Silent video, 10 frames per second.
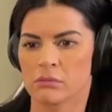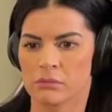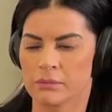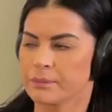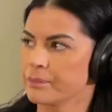
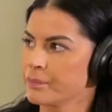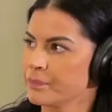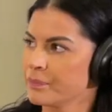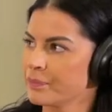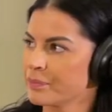
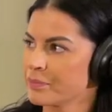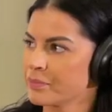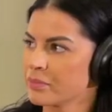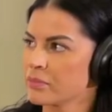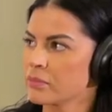
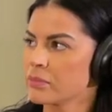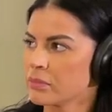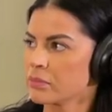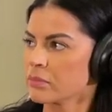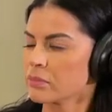
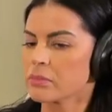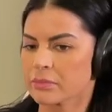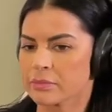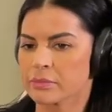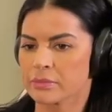
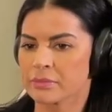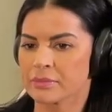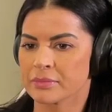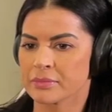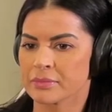
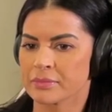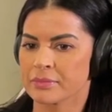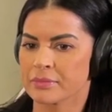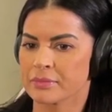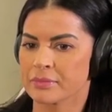
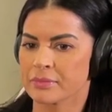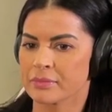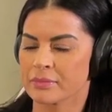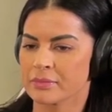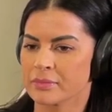
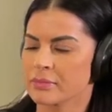This person isn't speaking.